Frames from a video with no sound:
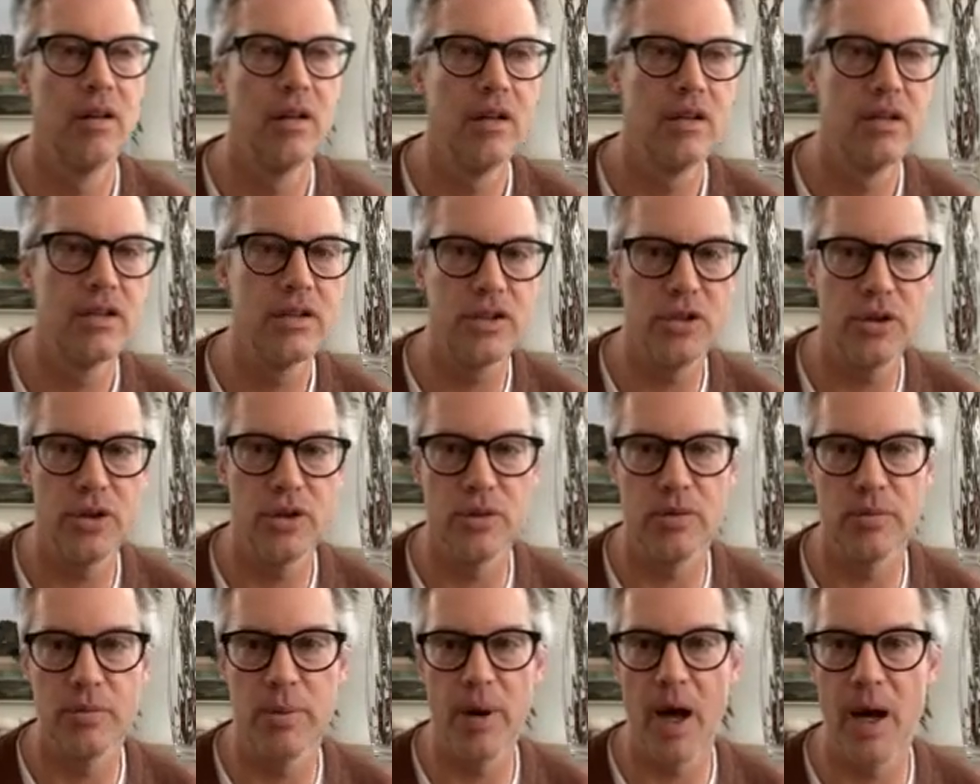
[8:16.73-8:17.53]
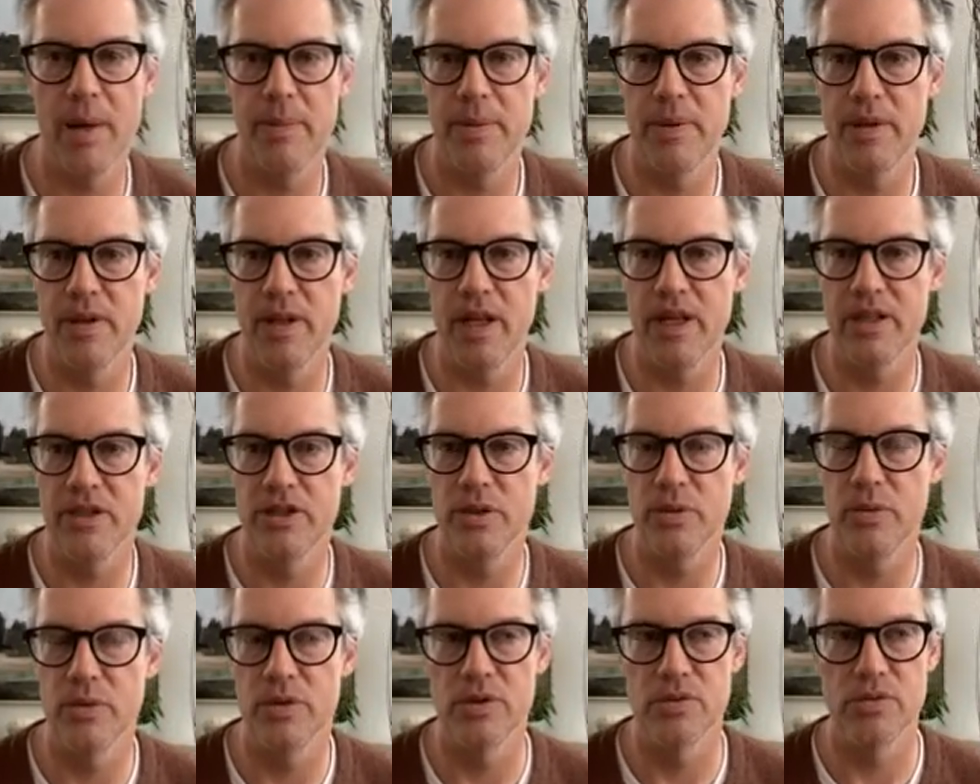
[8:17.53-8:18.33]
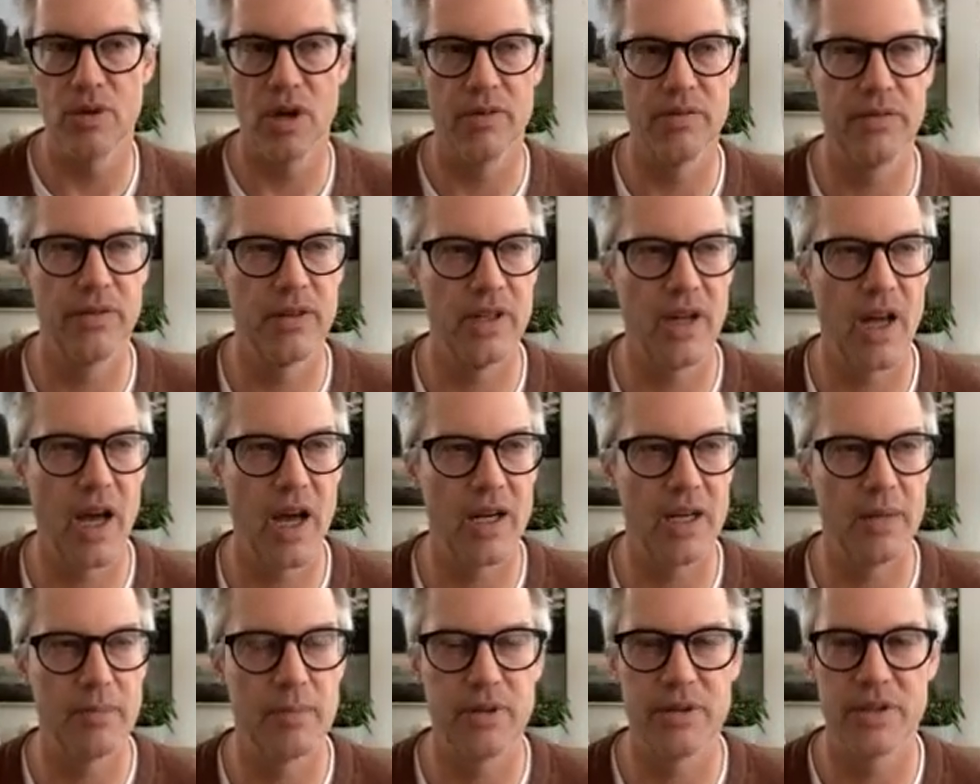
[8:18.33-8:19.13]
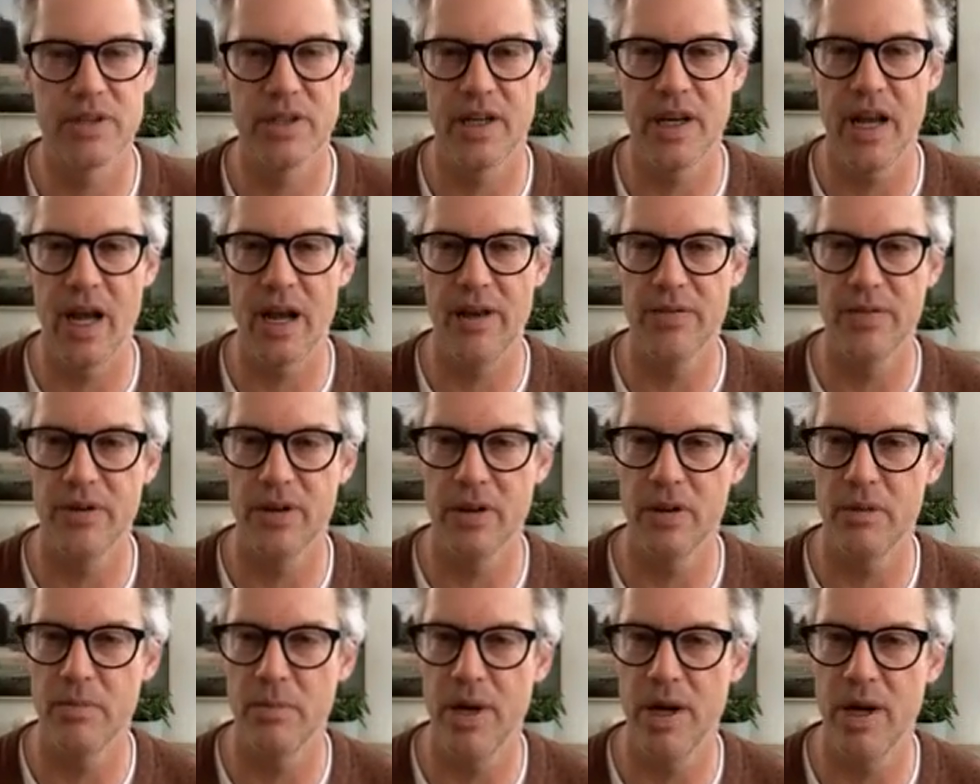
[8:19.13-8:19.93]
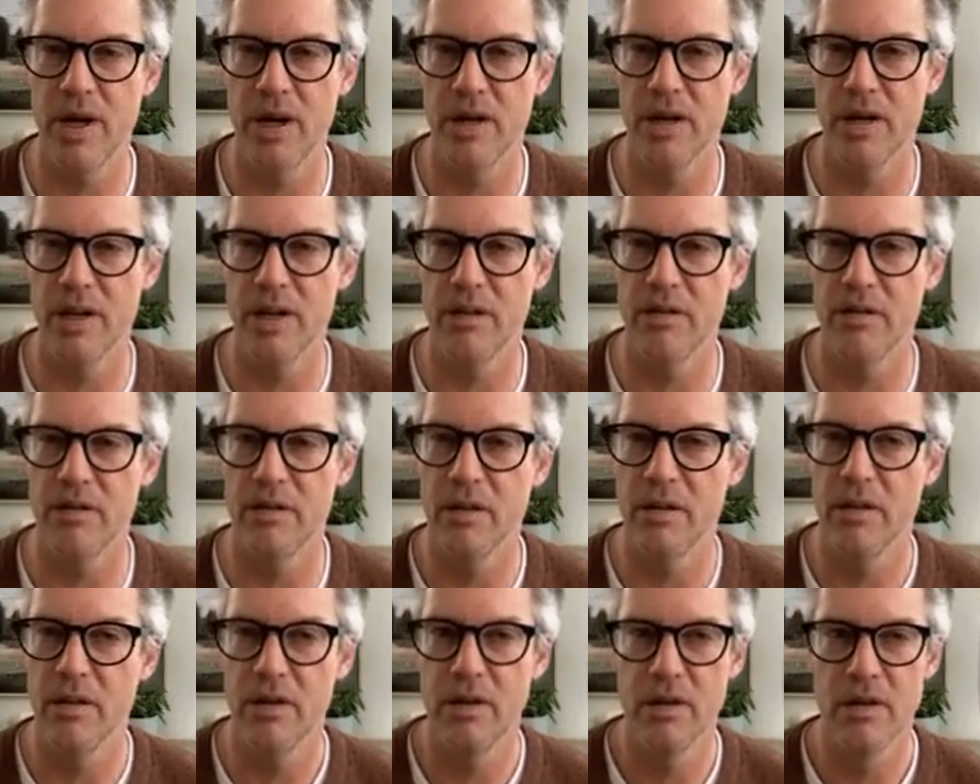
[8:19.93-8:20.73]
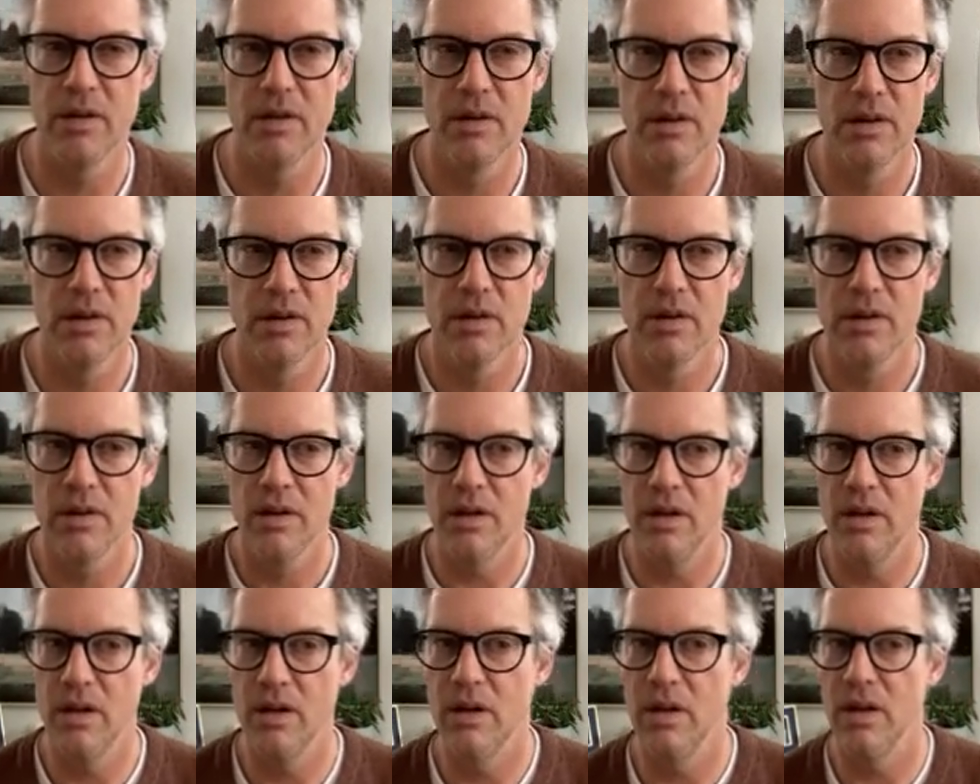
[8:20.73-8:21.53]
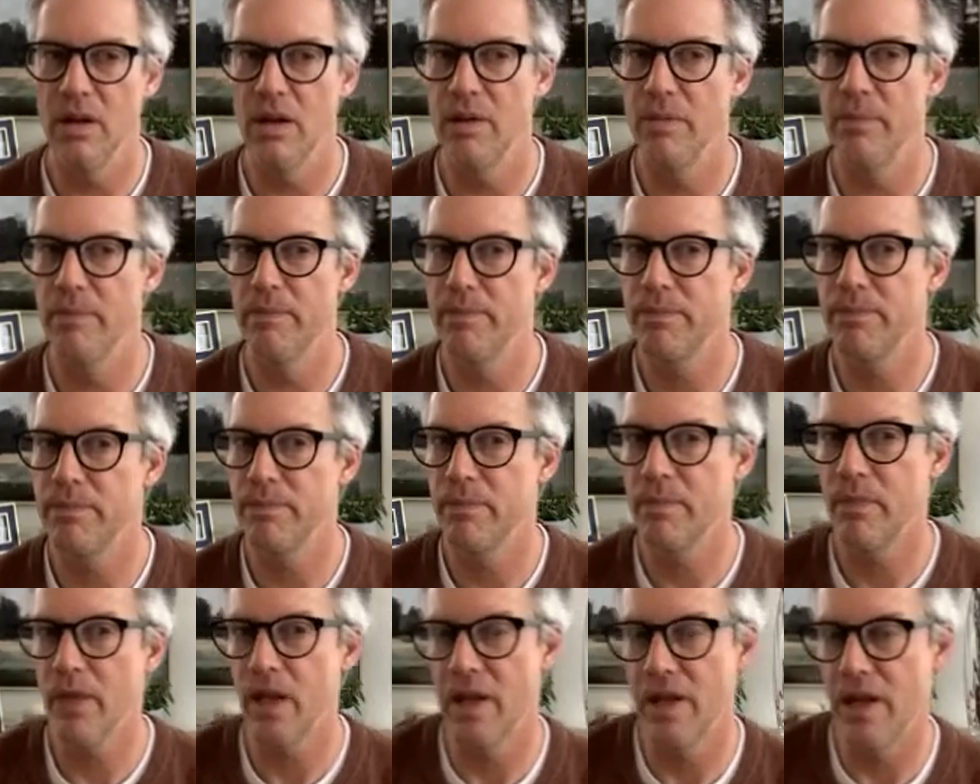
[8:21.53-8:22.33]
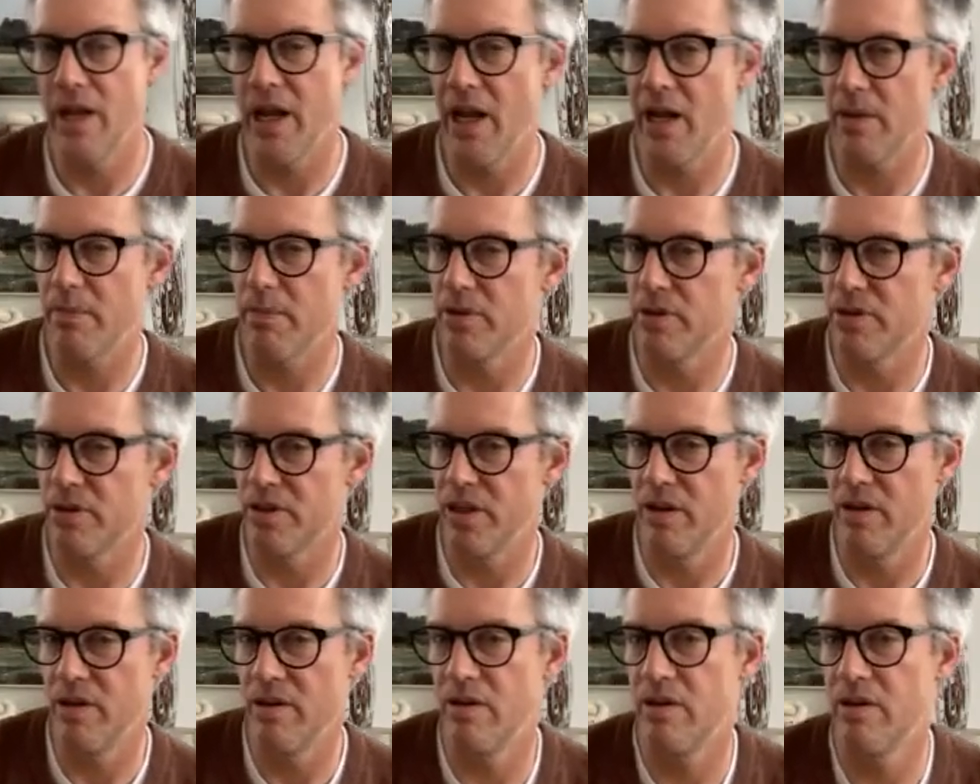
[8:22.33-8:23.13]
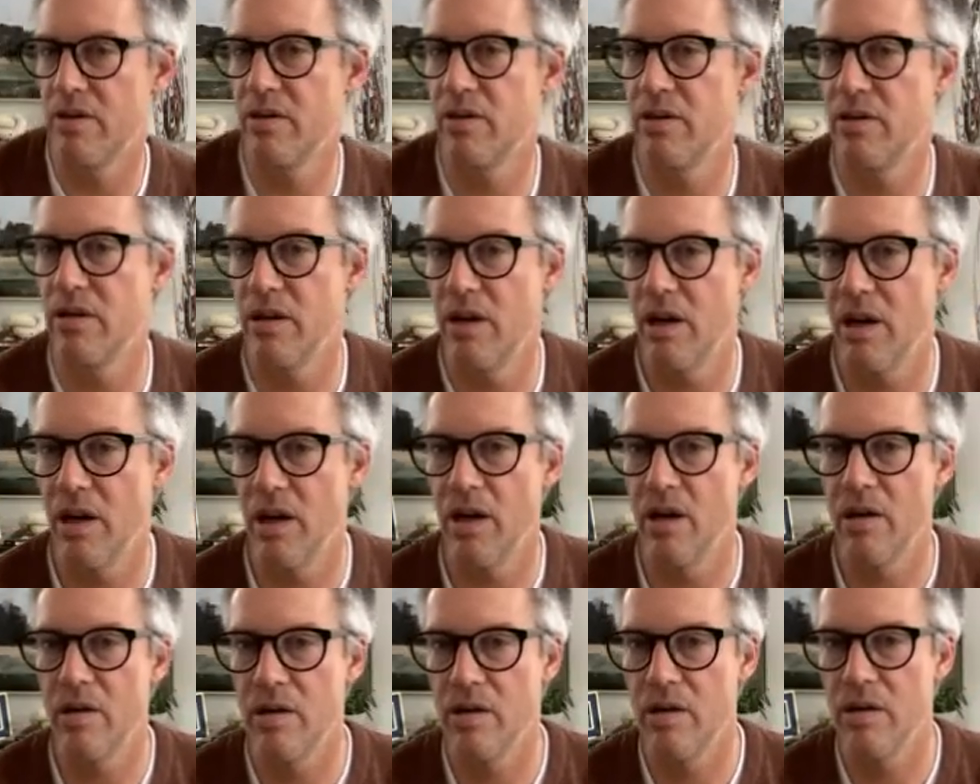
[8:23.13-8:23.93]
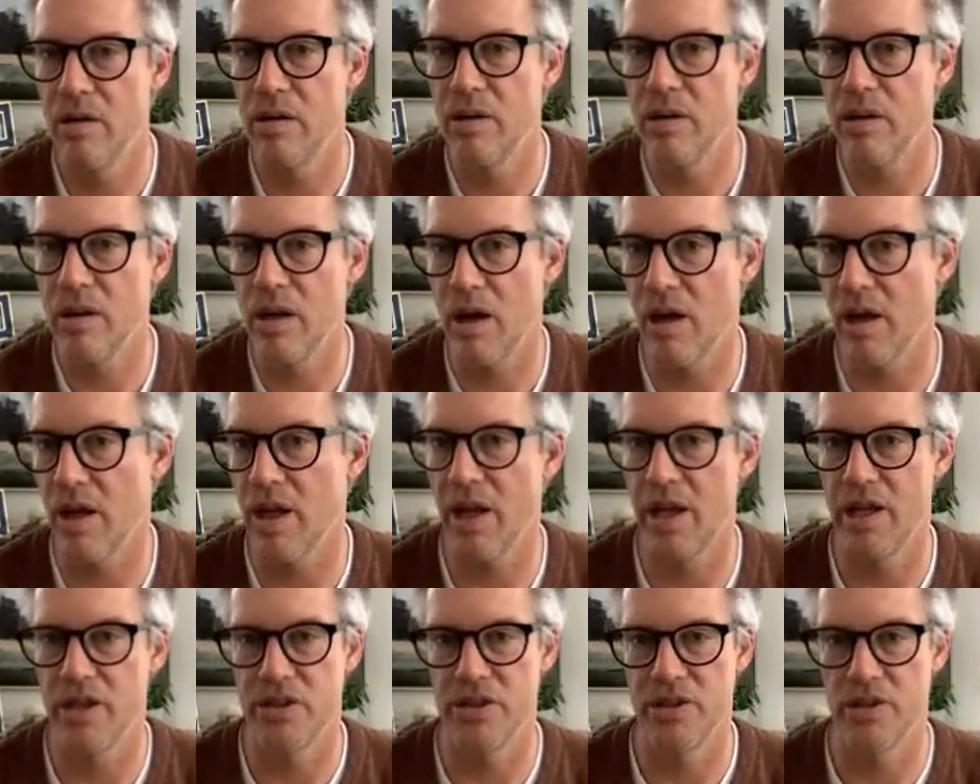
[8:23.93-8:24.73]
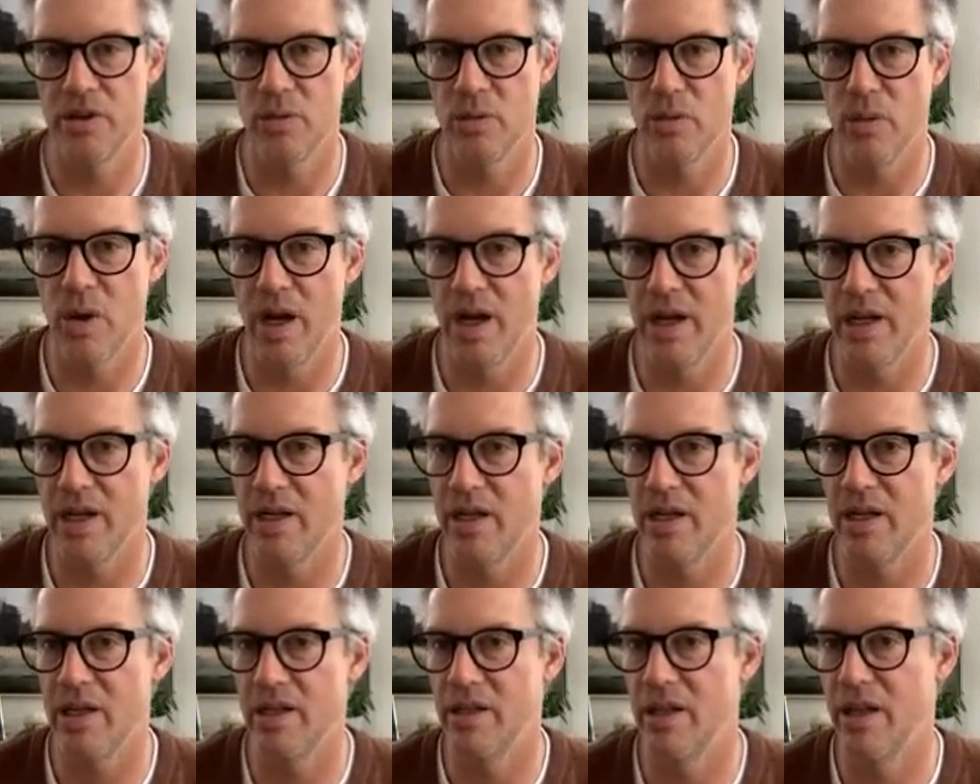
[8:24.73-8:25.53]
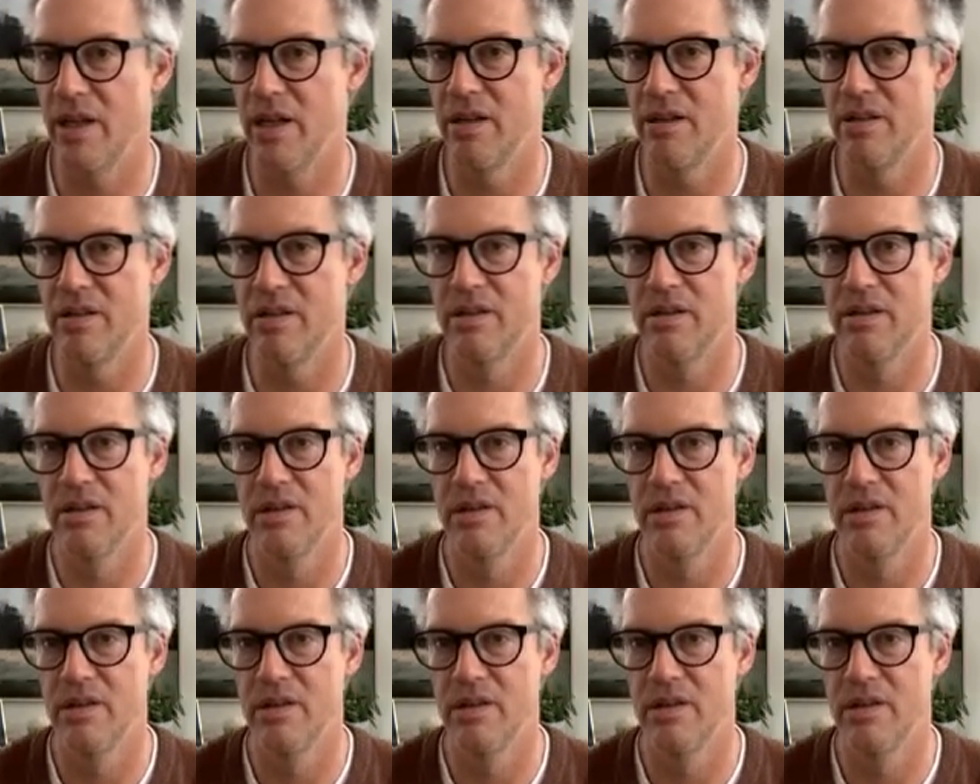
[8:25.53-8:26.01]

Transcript: student population was roughly 90% African American, and 8% Caucasian or white, and then